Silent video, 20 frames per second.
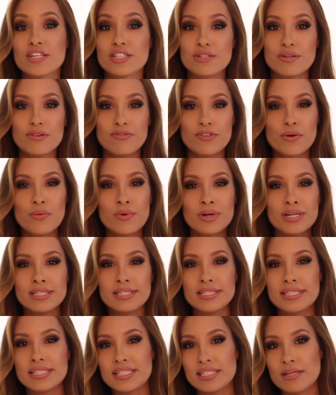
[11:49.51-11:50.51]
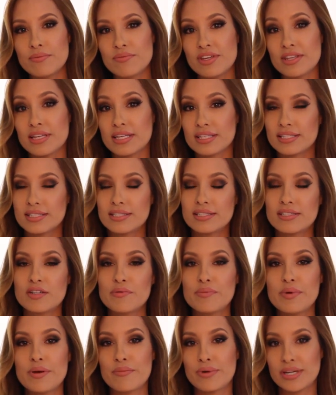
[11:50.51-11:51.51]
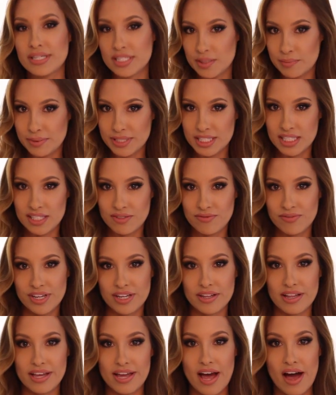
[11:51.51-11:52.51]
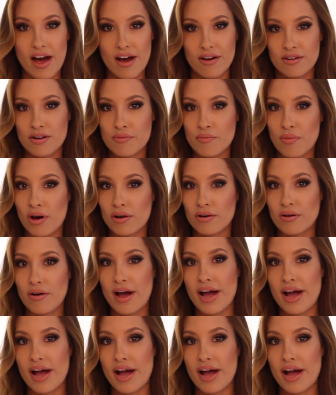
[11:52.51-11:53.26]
So if you want to see something that's a little bit more specific, like how to model